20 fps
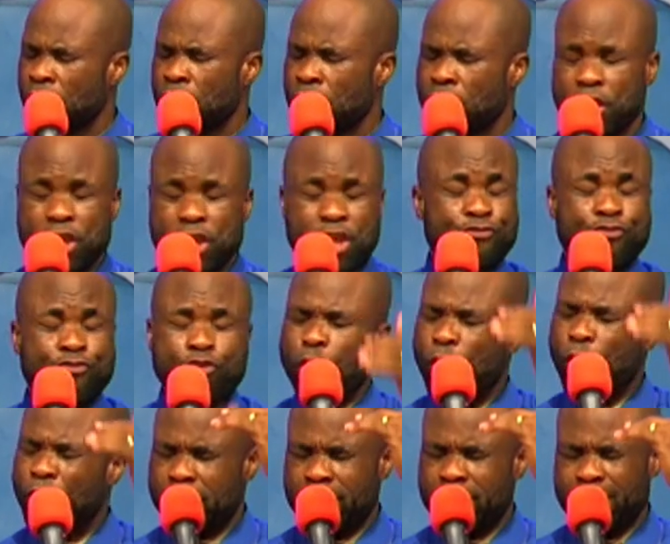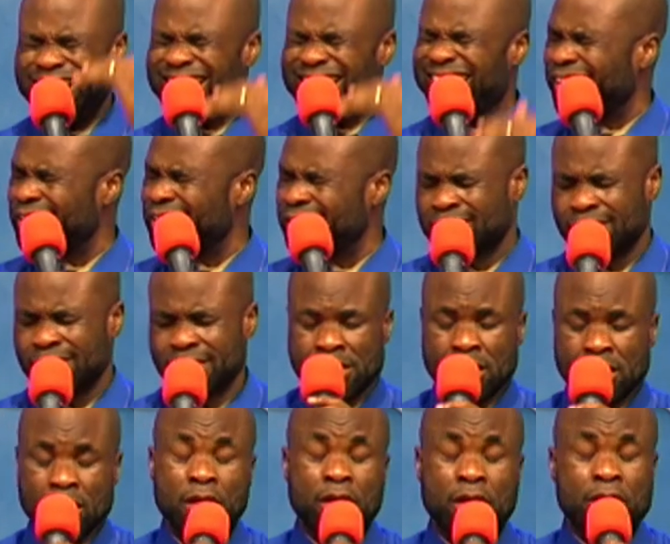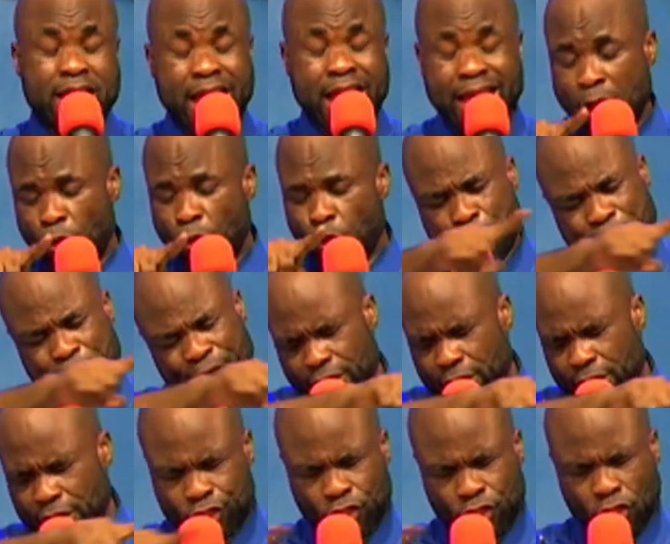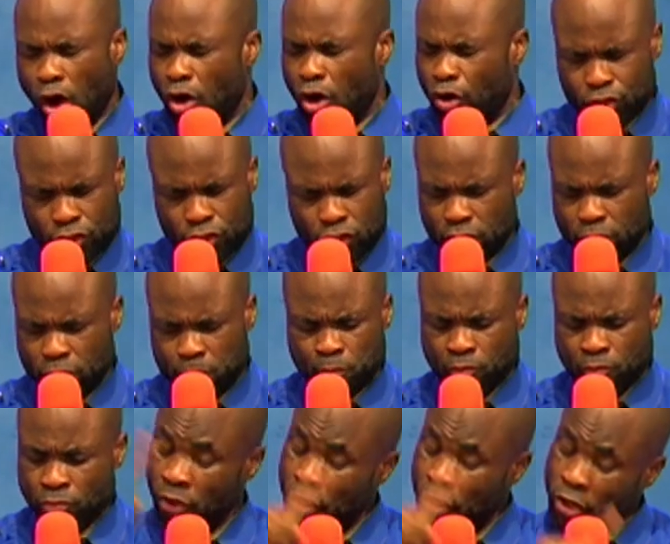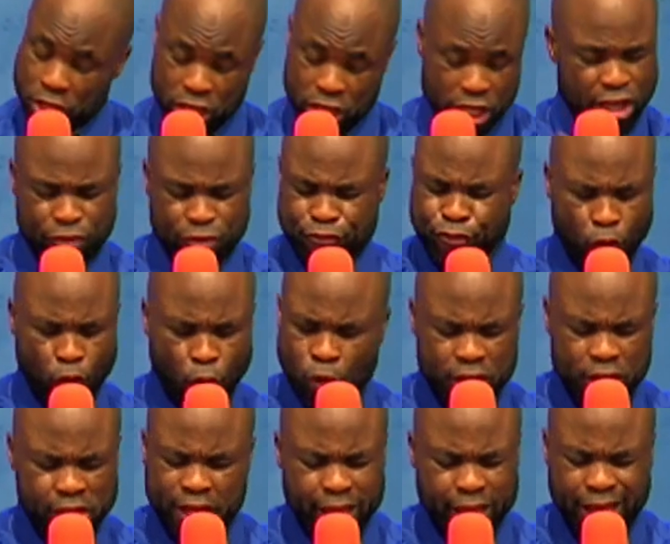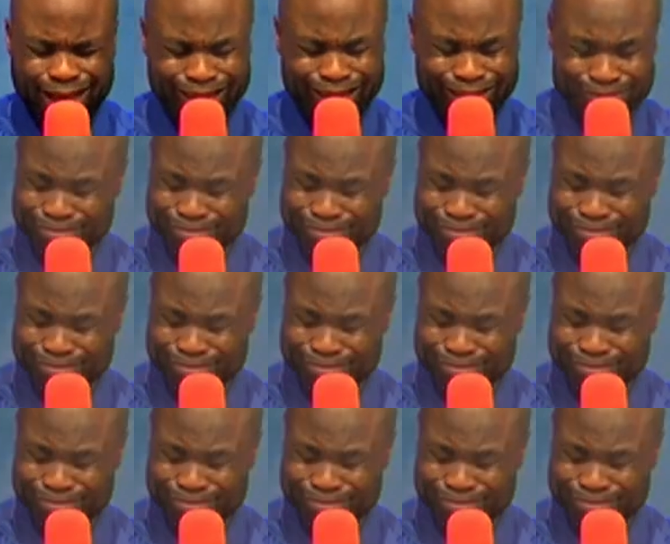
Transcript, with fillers: if you will hear. There will be results if you will hear.